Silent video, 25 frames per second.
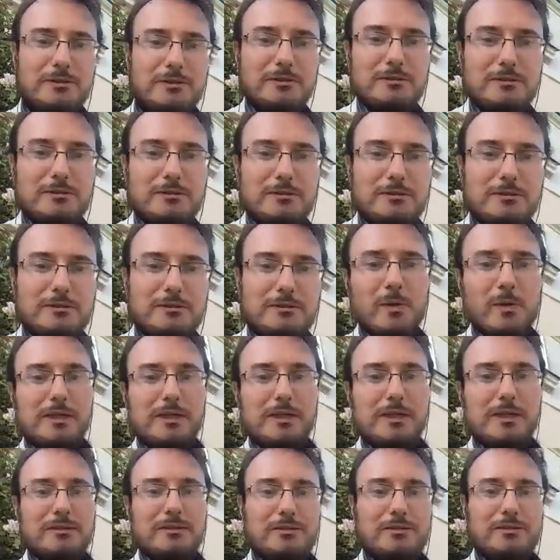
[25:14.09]
this
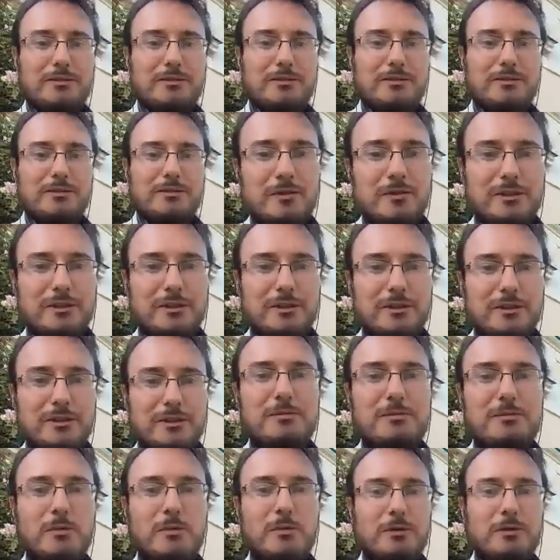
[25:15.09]
Orwellian double think,
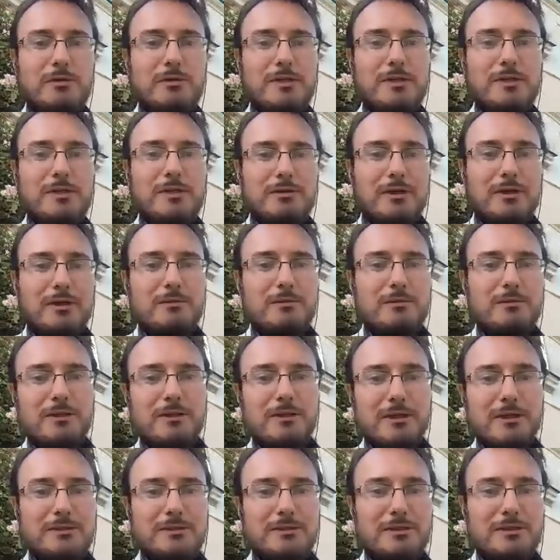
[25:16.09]
it's more
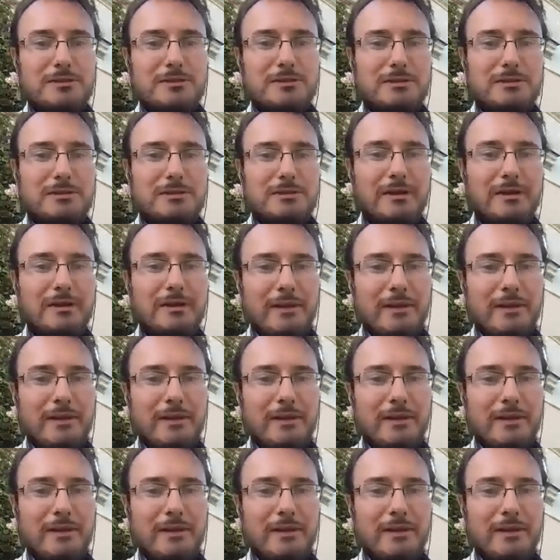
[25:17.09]
destabilization.